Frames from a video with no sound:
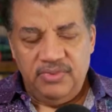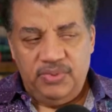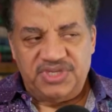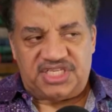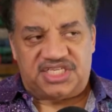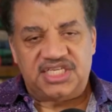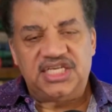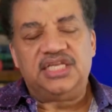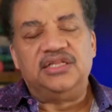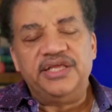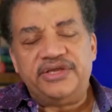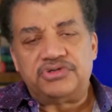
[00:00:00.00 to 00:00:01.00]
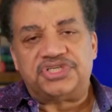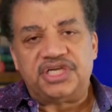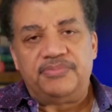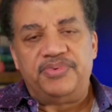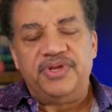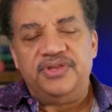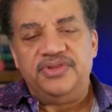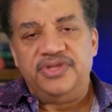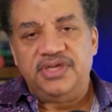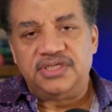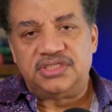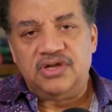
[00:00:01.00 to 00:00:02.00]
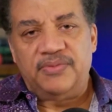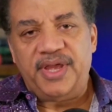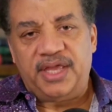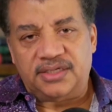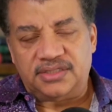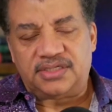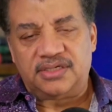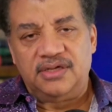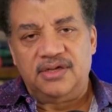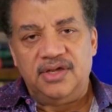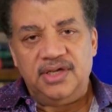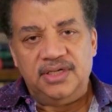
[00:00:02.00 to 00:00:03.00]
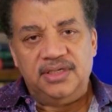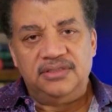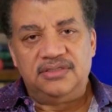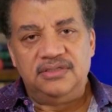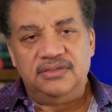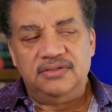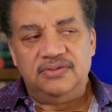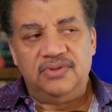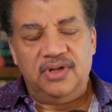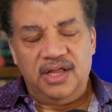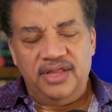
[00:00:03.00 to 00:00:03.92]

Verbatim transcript: We would cede leadership in these domains to